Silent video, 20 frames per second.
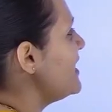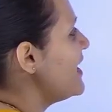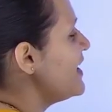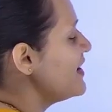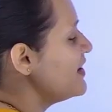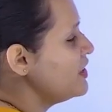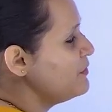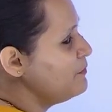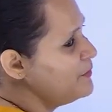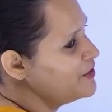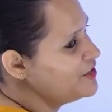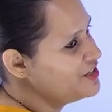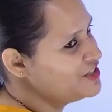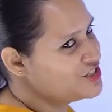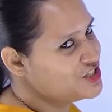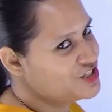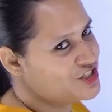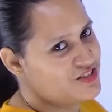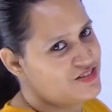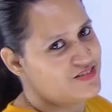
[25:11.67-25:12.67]

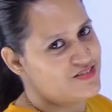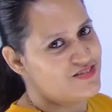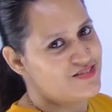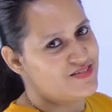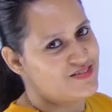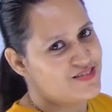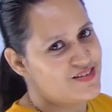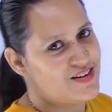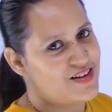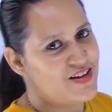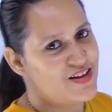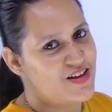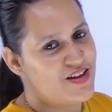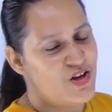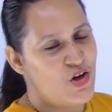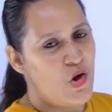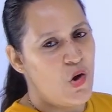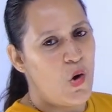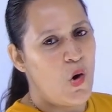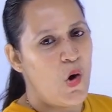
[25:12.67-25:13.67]
repetition.
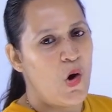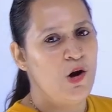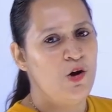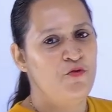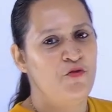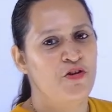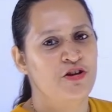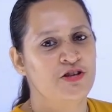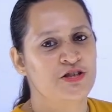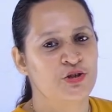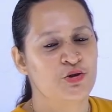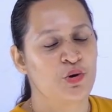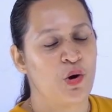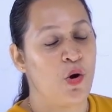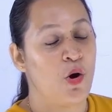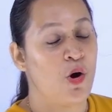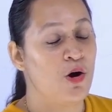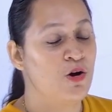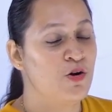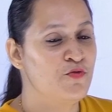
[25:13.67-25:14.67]
All of
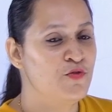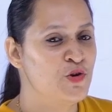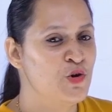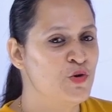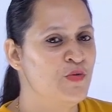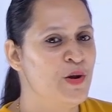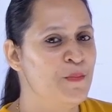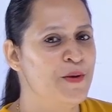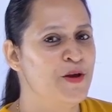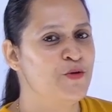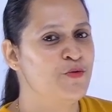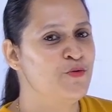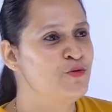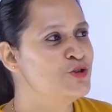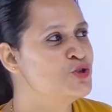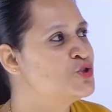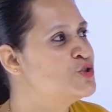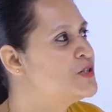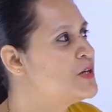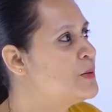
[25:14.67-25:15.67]
you will be
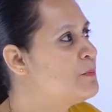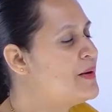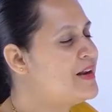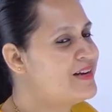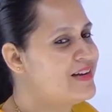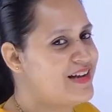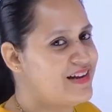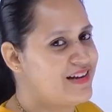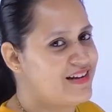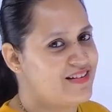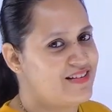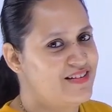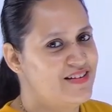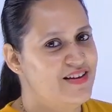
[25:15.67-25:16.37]
used to repeating.